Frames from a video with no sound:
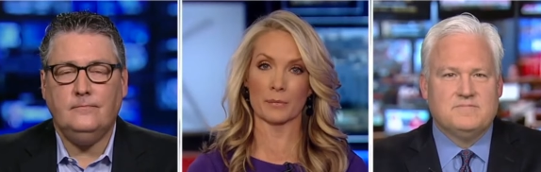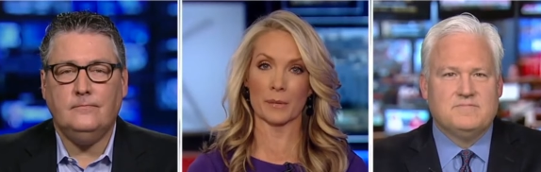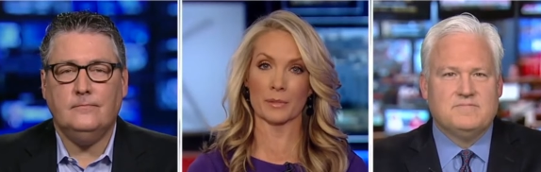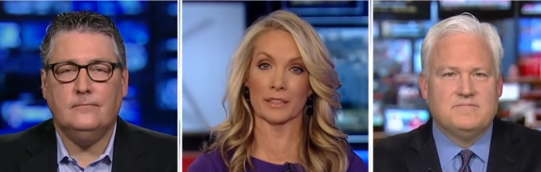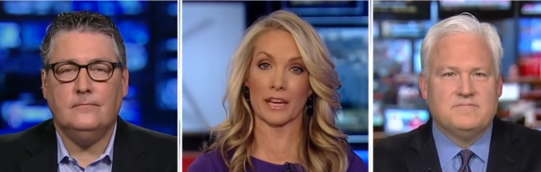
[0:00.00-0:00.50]

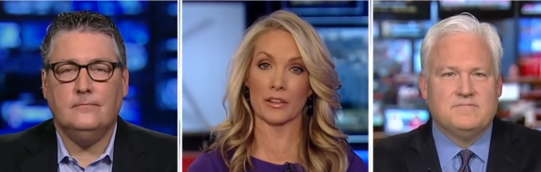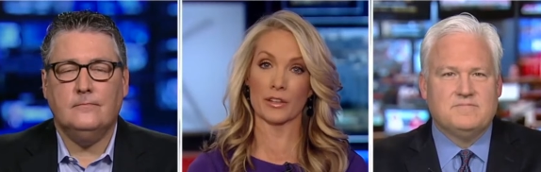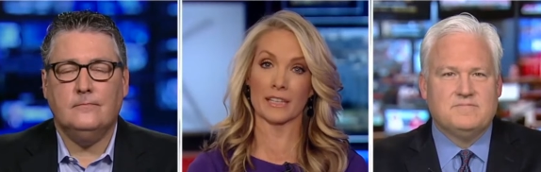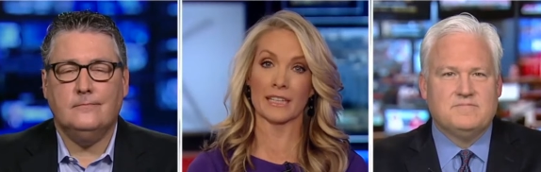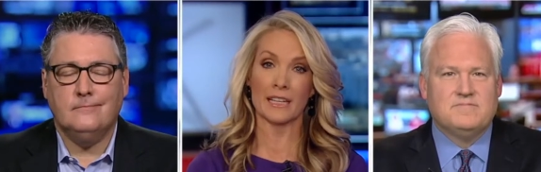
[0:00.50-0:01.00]
Speaker 1: people together
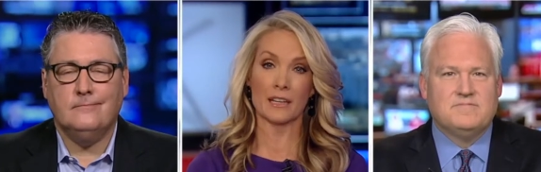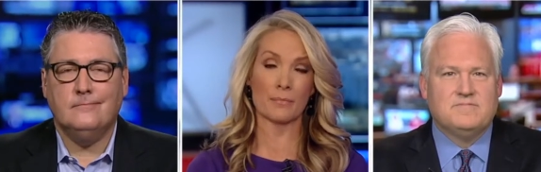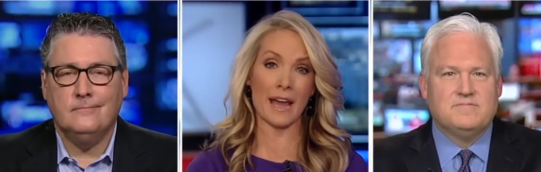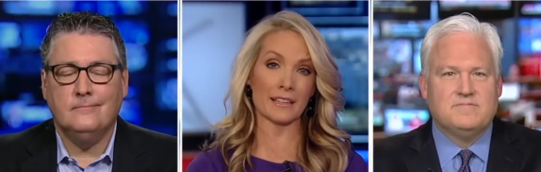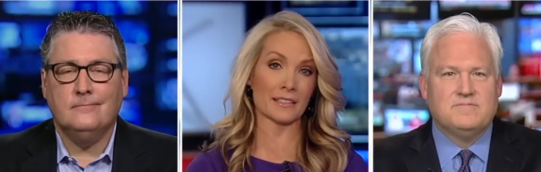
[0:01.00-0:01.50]
that he,
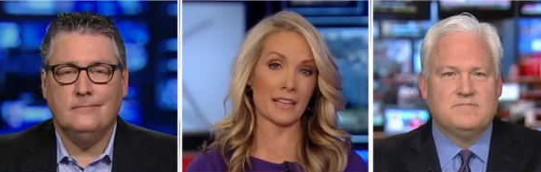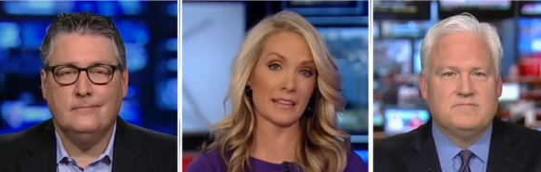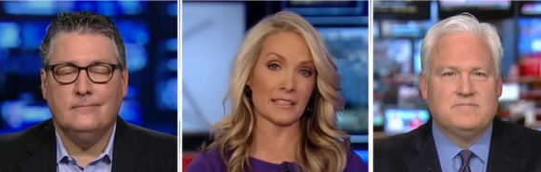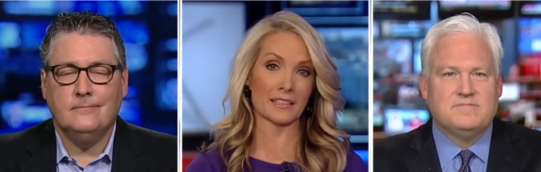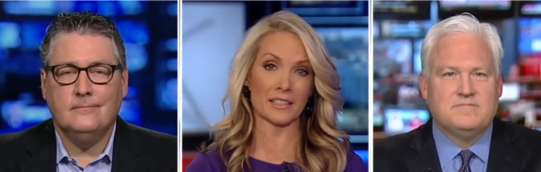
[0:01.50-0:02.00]
Matt, he's
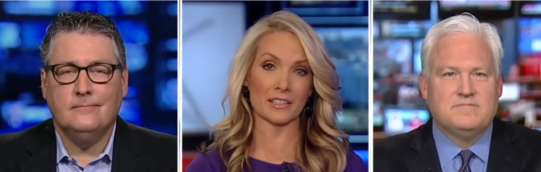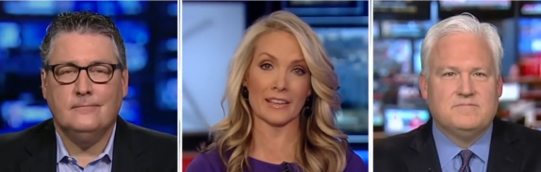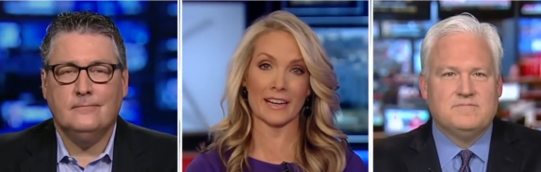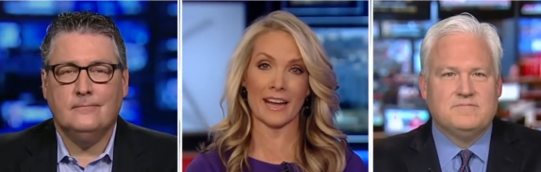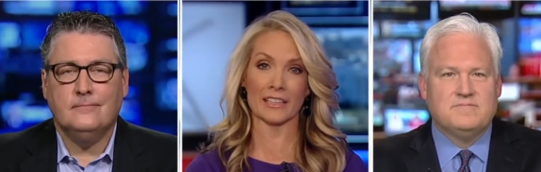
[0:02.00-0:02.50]
not necessarily
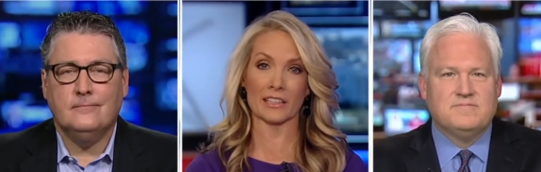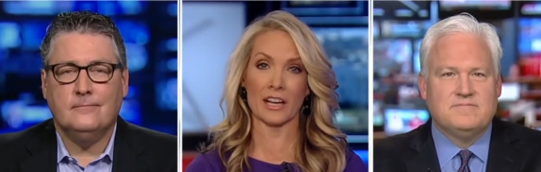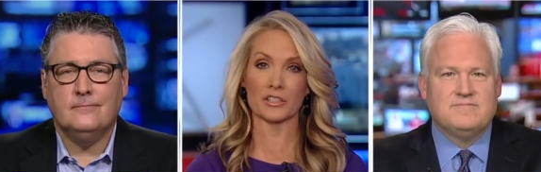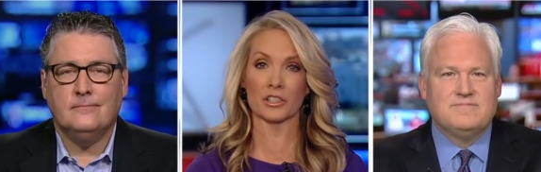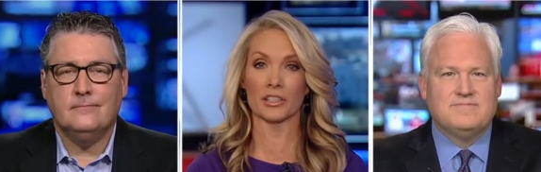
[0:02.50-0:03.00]
that
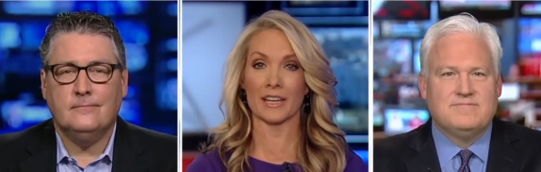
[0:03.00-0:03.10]
ideological.